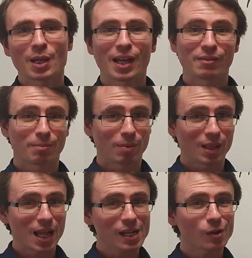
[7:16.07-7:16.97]
And if
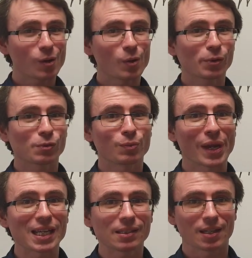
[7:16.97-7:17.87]
black holes
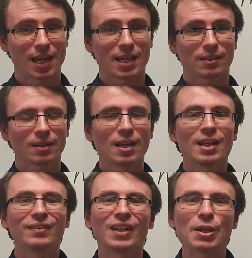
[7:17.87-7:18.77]
radiate,
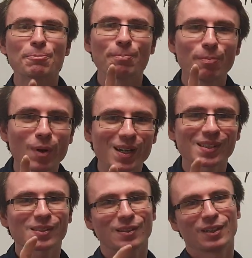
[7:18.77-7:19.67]
they
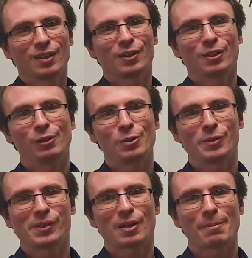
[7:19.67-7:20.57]
must
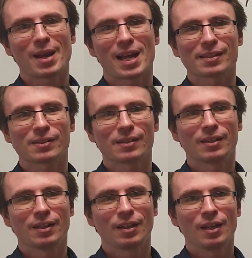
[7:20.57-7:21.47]
lose their mass.
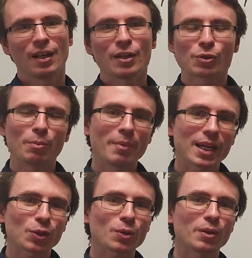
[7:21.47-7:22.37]
So
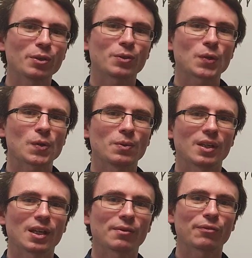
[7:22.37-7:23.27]
make sure you're tuned
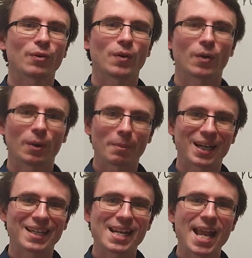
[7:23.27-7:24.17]
in for my
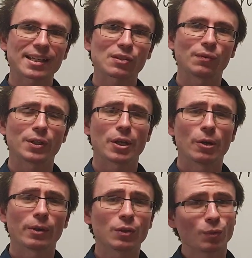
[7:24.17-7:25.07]
next
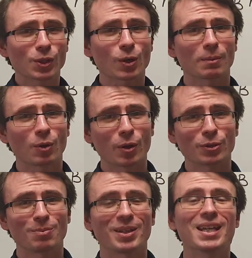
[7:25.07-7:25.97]
video in which I'm going
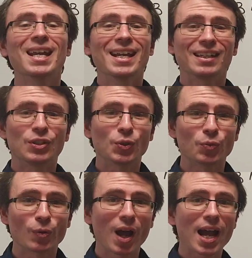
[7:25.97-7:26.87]
to be
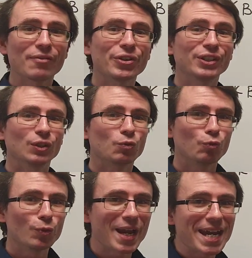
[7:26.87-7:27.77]
deriving the
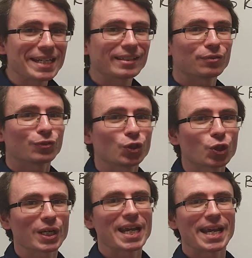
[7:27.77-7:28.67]
rate of
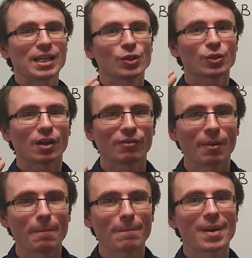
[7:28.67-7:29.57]
change of
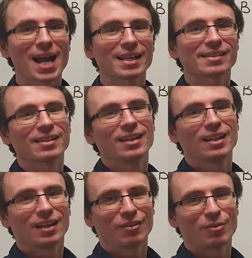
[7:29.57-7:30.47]
a mass
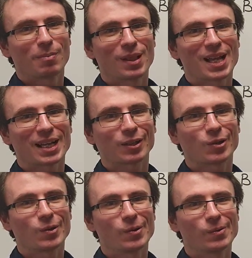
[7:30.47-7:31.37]
of a black
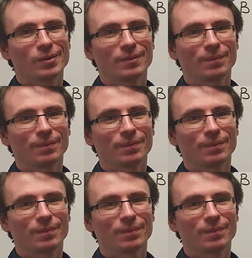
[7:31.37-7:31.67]
hole.